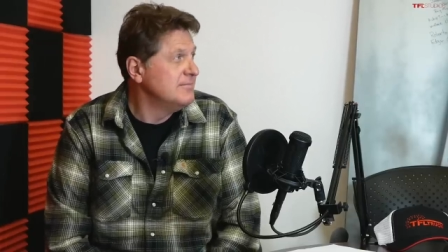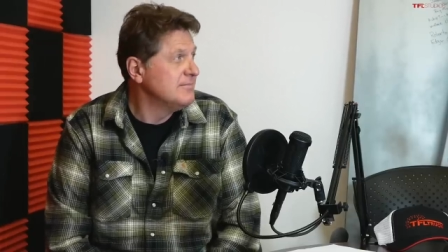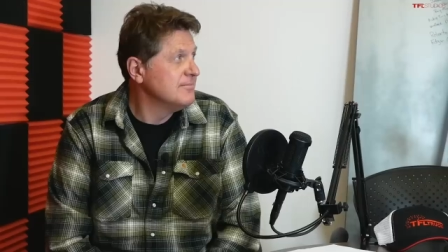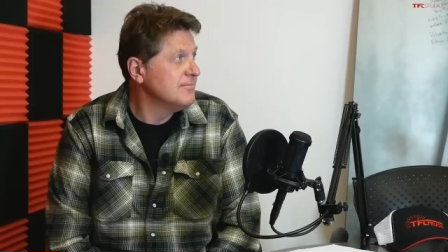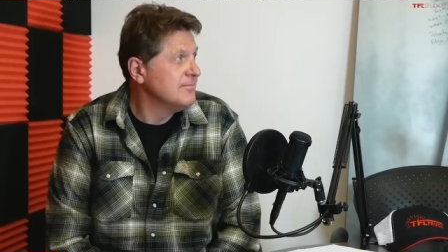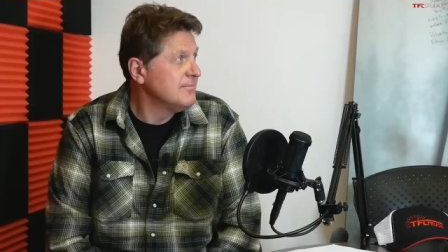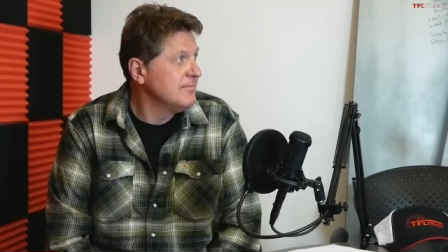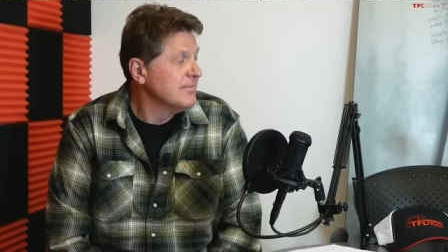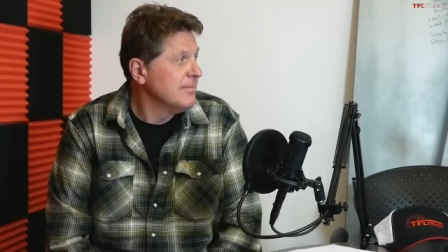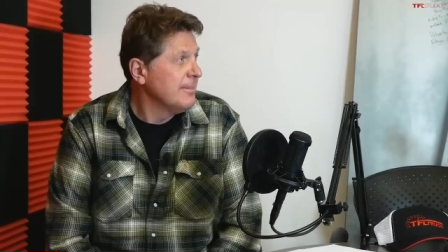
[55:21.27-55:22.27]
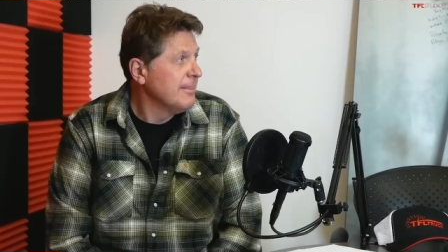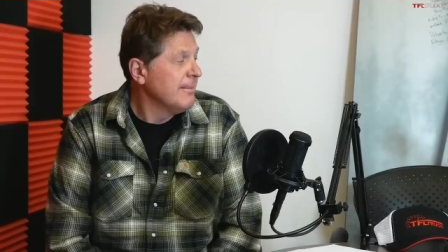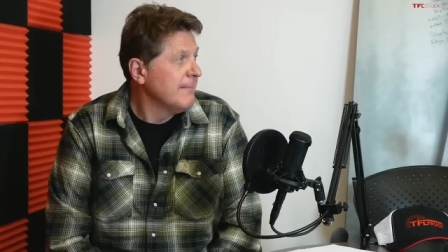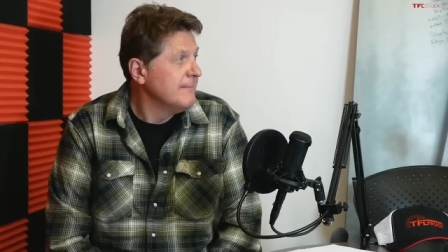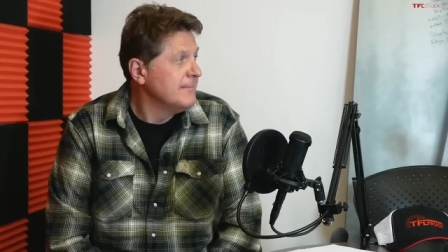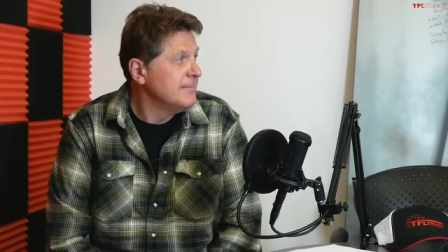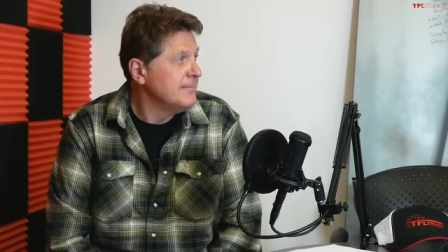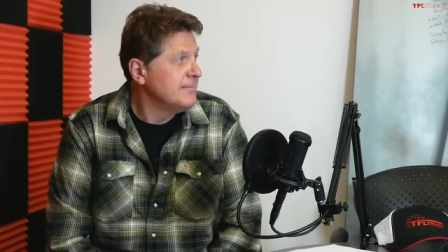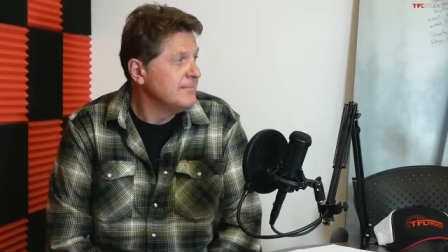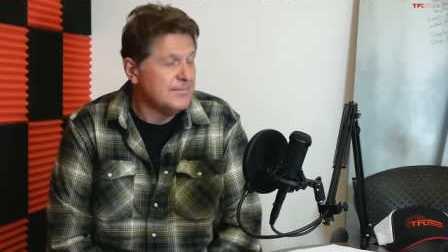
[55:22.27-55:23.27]
Yes, we do, guys. Thank you so much for
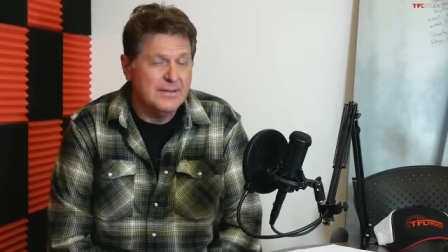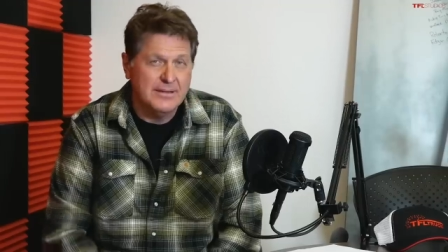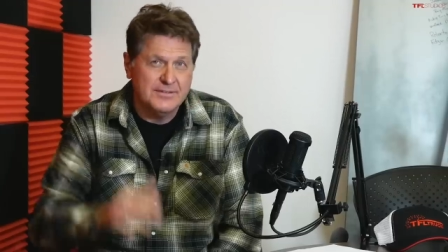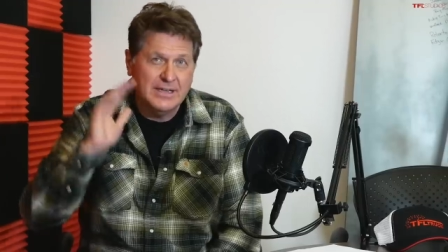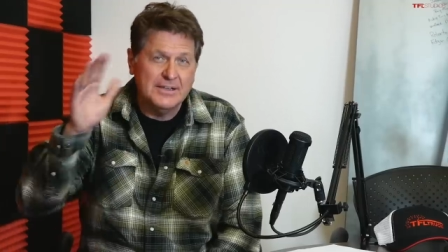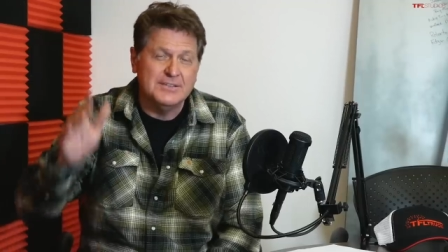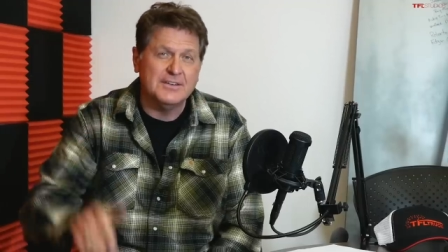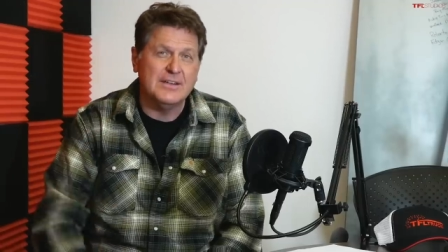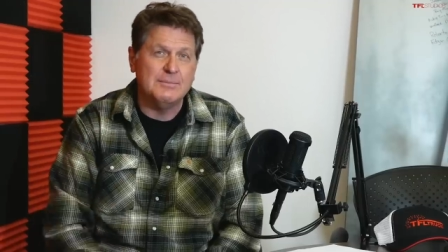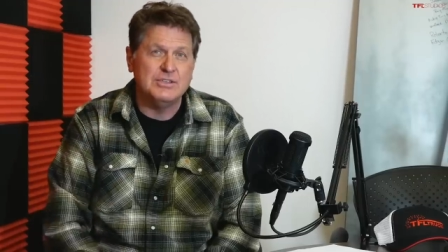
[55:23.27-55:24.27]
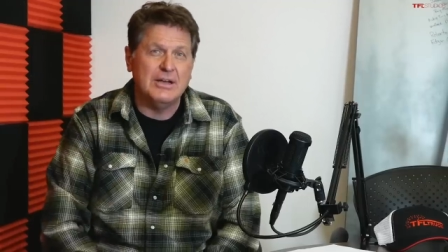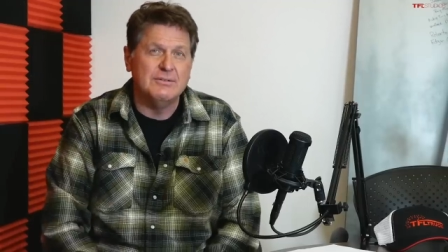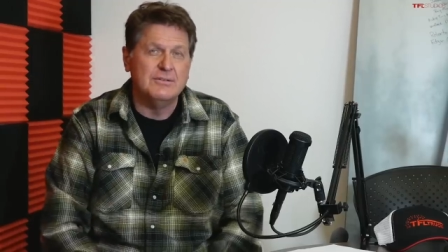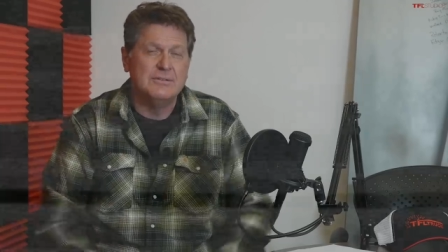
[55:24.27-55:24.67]
joining us. See you guys next time. Ciao.